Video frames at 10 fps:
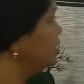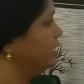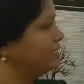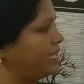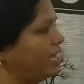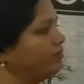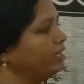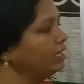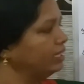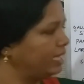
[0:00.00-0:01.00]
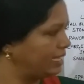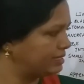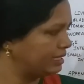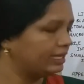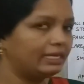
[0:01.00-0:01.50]
is having
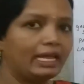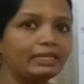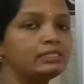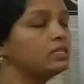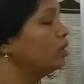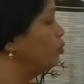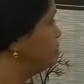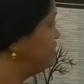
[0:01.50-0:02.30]
gastric glands which